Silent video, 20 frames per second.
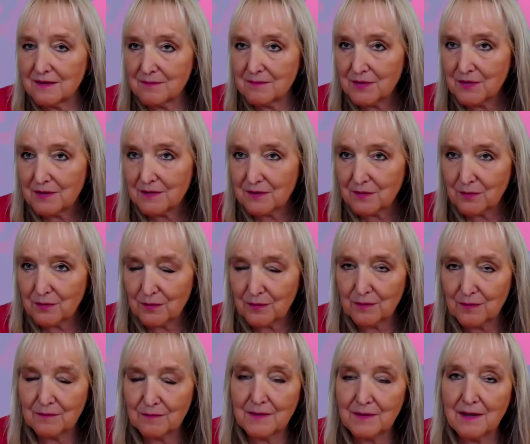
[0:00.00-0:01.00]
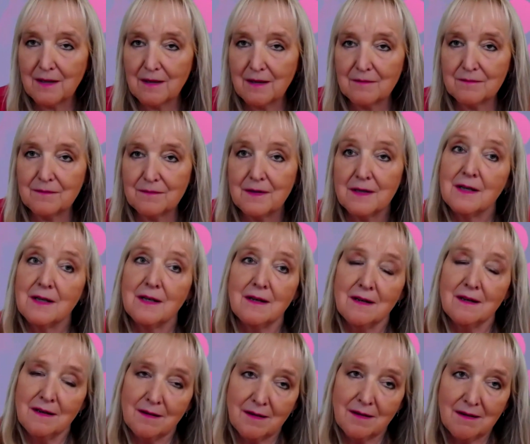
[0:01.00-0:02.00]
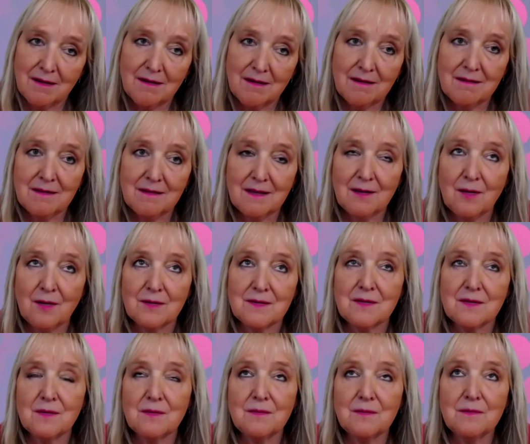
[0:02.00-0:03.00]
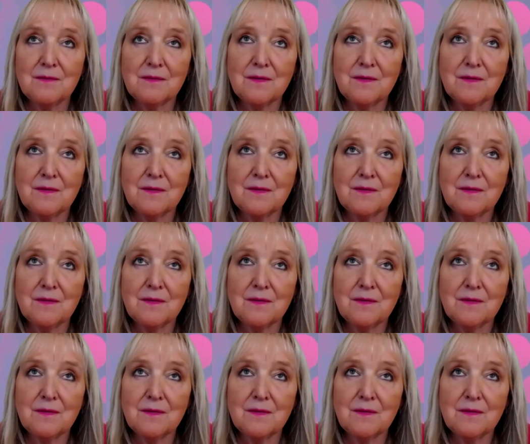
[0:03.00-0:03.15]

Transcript: we just heard, we have lots of